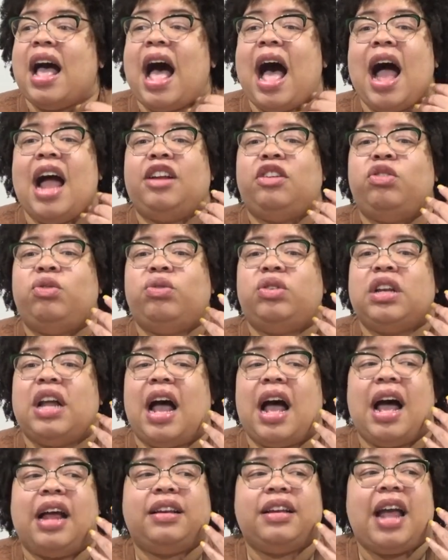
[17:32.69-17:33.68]
I do
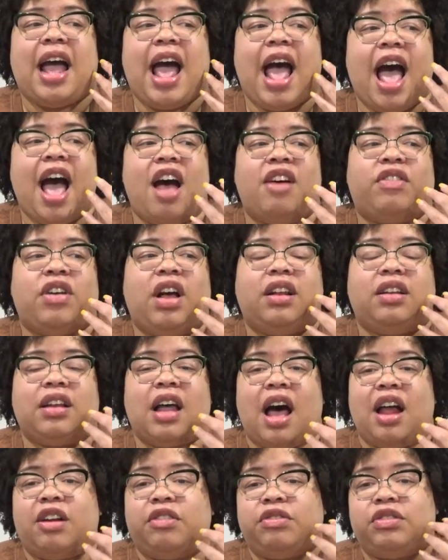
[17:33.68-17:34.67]
not have a
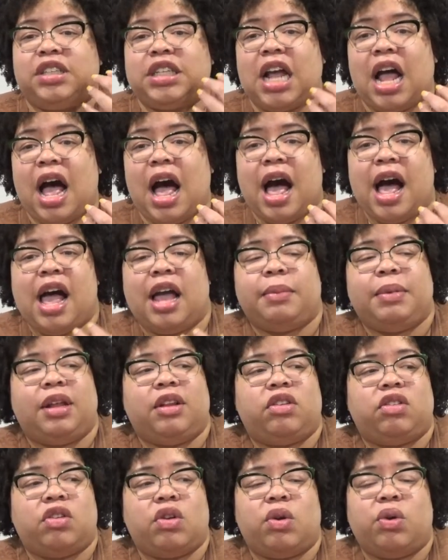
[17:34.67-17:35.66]
lot of time,
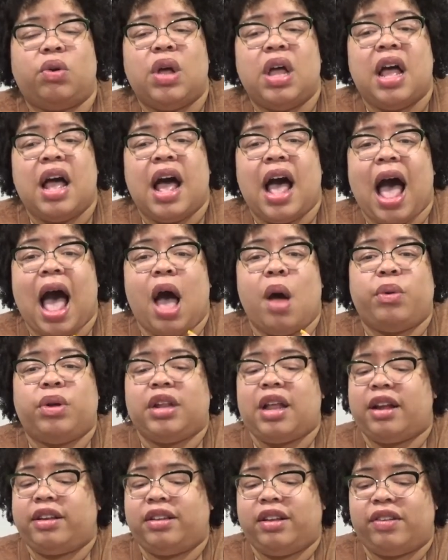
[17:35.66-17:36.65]
and so I would
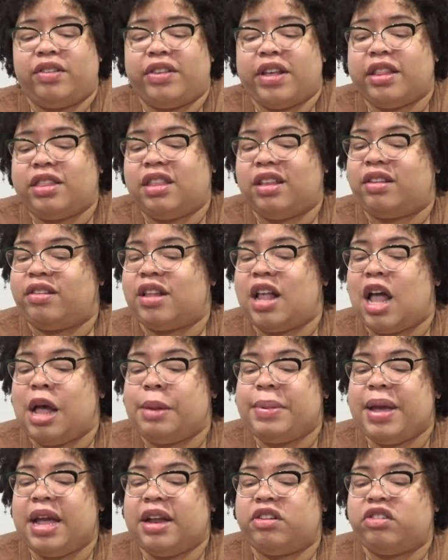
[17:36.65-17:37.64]
like to set this
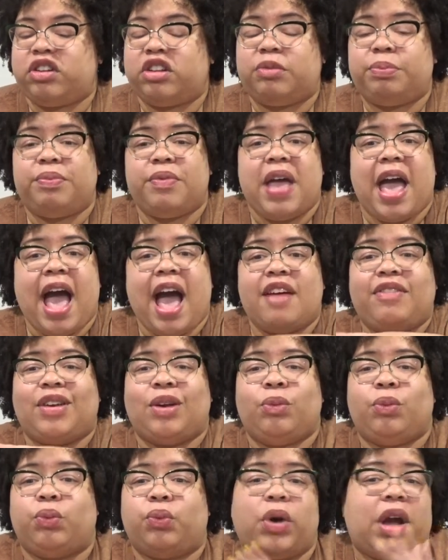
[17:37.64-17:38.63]
up and just have
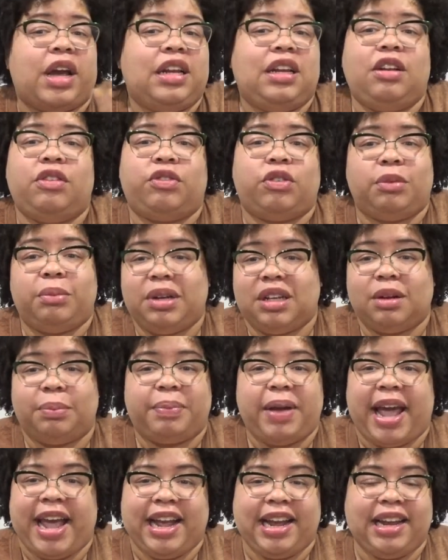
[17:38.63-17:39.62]
it ready for me to
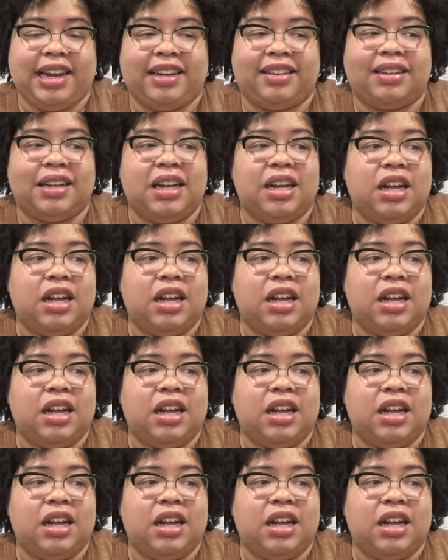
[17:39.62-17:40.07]
paint